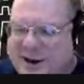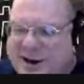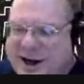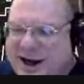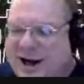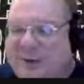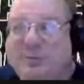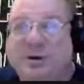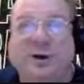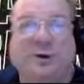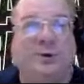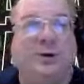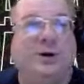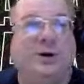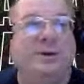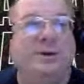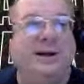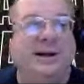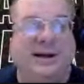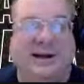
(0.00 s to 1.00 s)
I'm in a
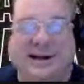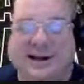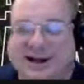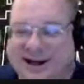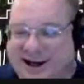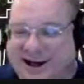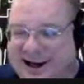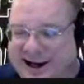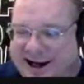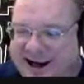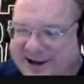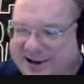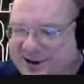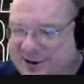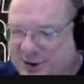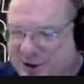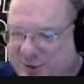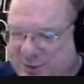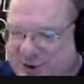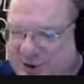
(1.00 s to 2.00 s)
room and I had
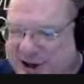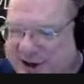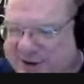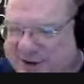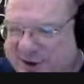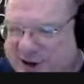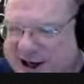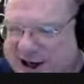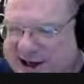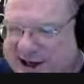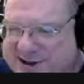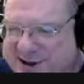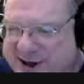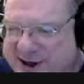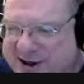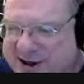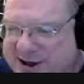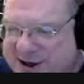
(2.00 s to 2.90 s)
to turn back the lights on.